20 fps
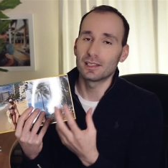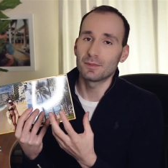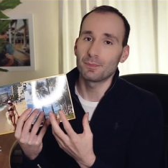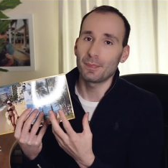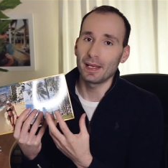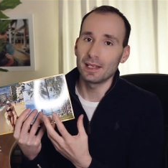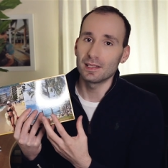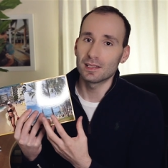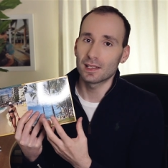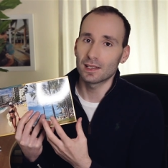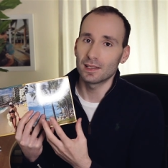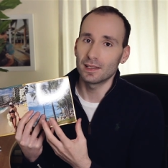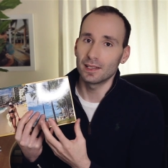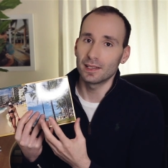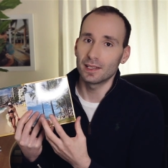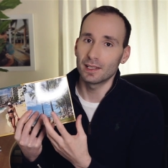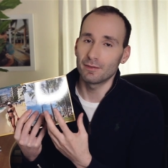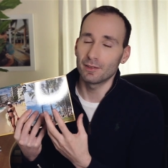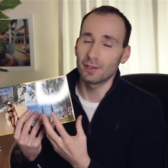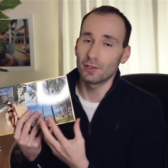basically
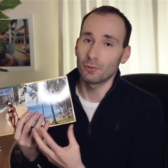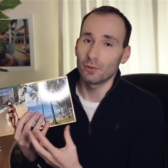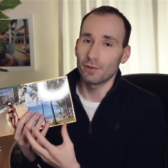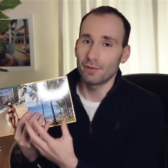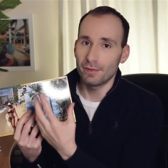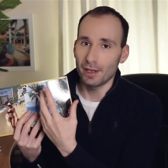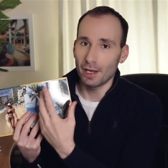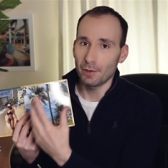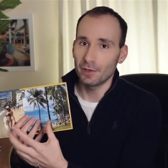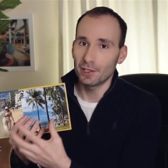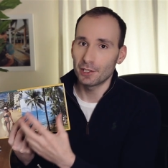giving you a very